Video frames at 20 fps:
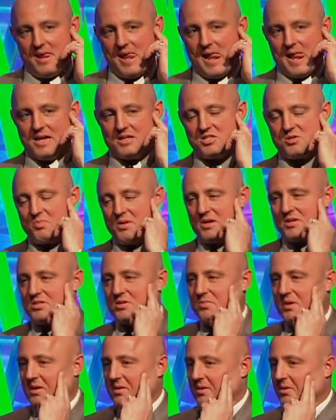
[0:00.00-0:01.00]
speaks to me
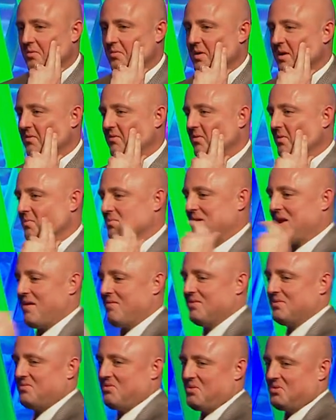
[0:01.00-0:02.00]
a little bit from
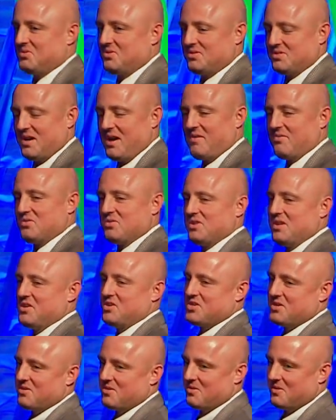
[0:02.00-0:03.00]
Kevin Foltz's
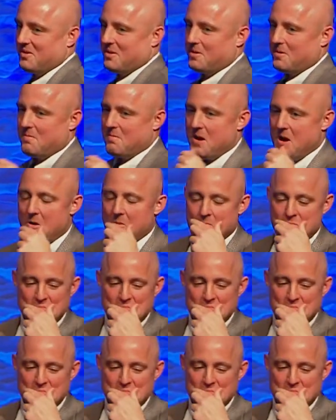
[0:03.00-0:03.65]
conversation earlier about